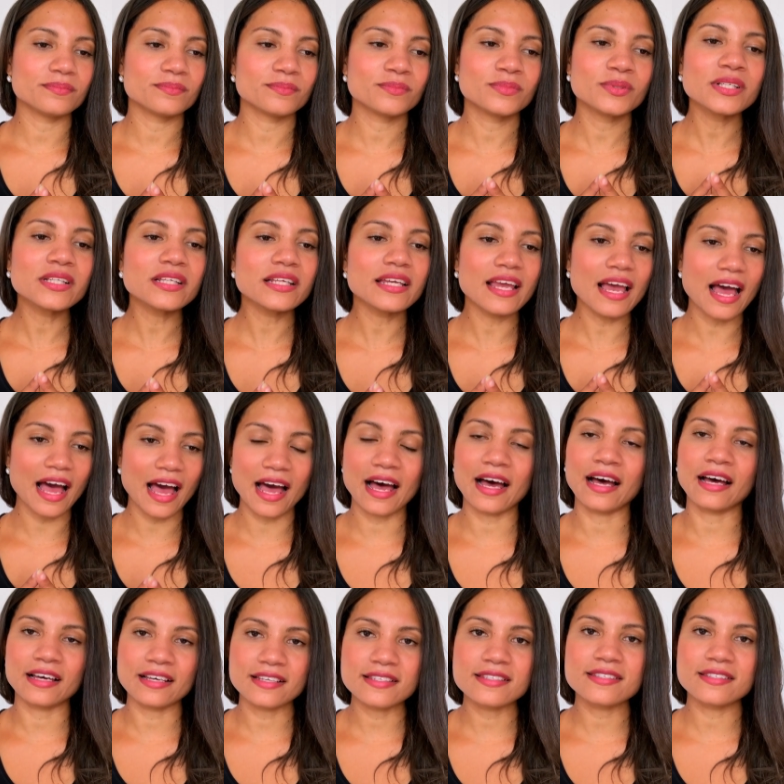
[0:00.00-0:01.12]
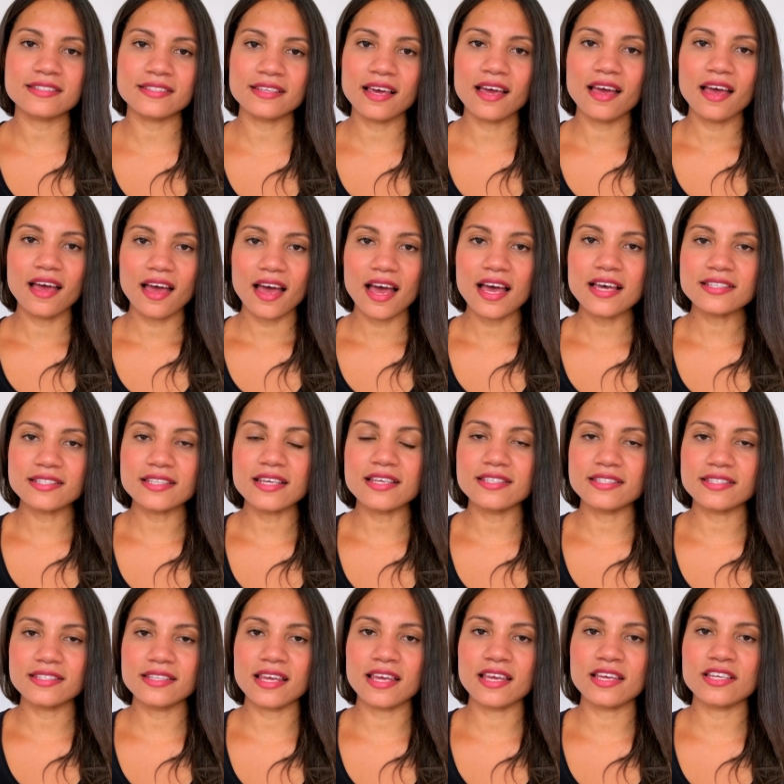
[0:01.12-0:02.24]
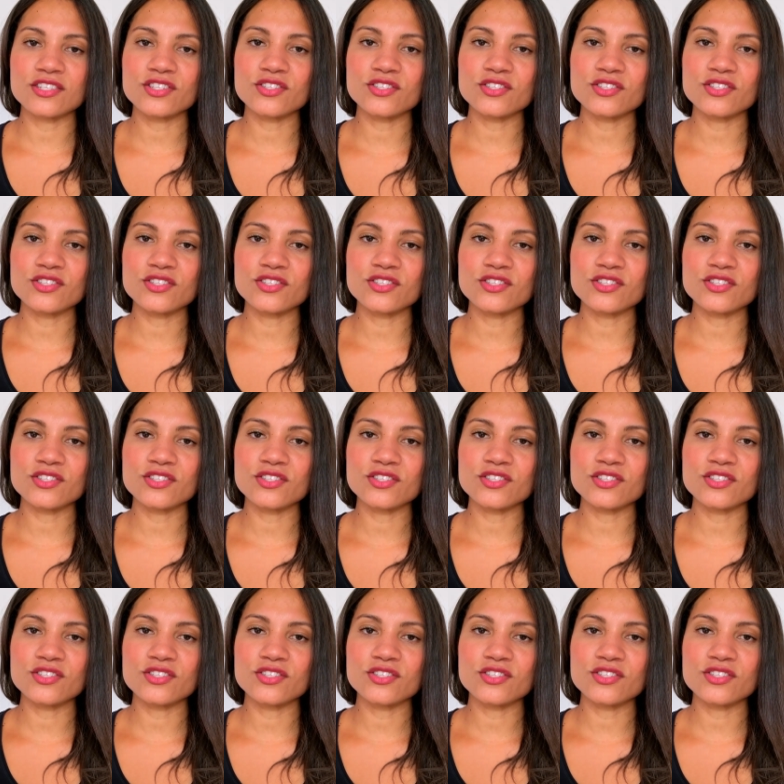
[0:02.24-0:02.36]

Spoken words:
really has, as I say,